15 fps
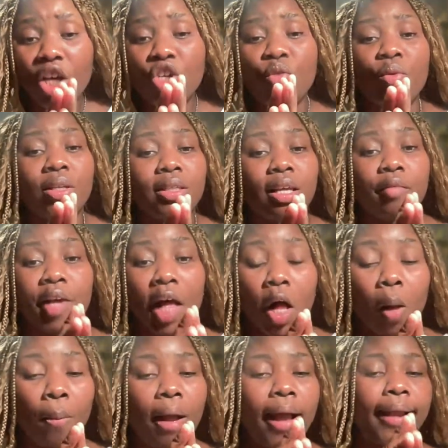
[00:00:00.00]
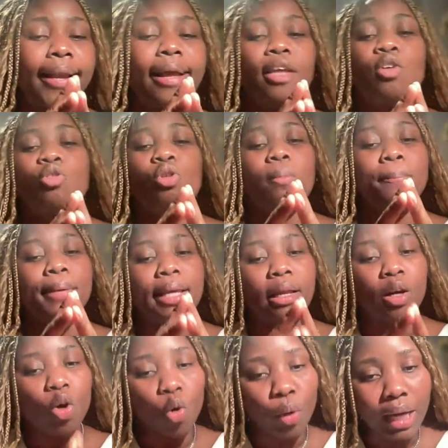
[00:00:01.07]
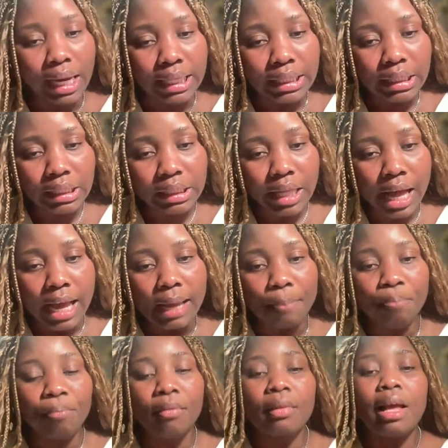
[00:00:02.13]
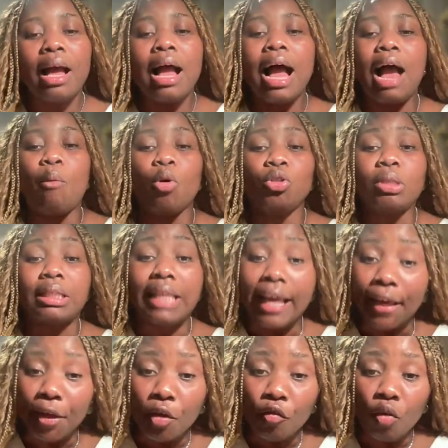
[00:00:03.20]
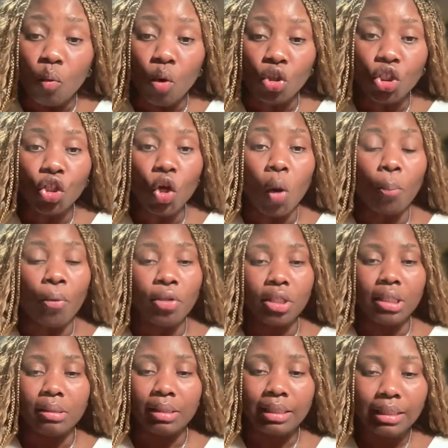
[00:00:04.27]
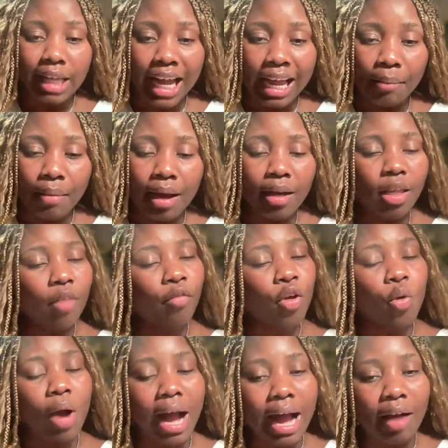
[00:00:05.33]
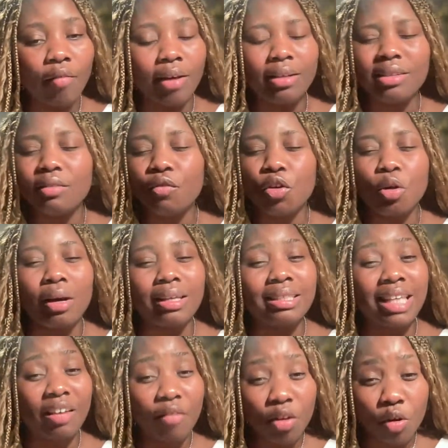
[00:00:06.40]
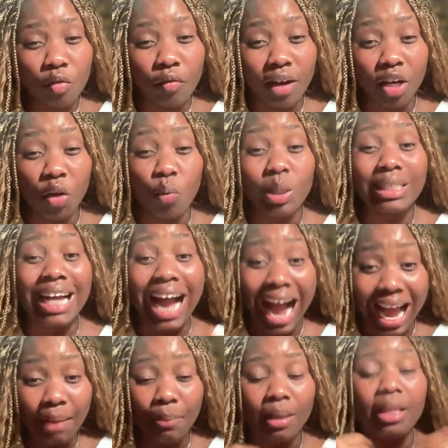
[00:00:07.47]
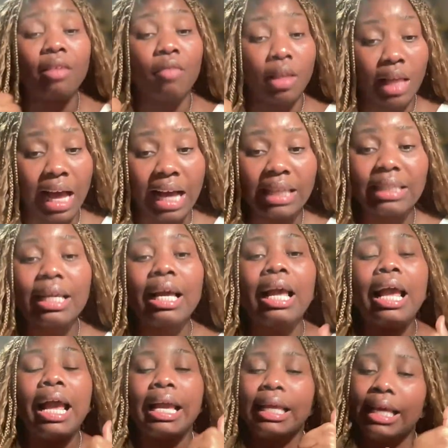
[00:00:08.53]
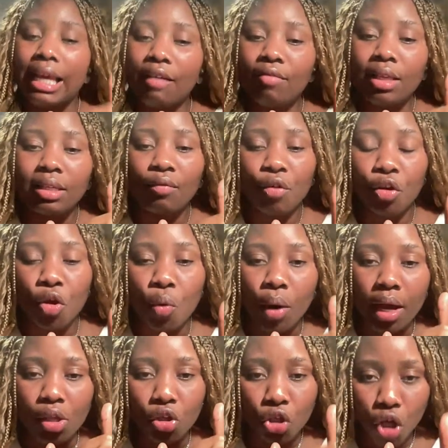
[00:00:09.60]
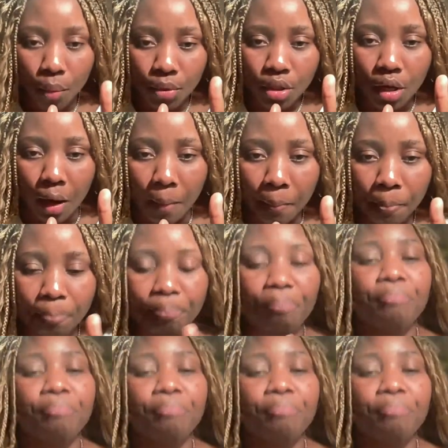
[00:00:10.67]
you receive help, and that you don't be alone at this time. I want to thank you for watching up until this time. And if you have, and this video has given you value, which I believe it has, give this video a thumbs up,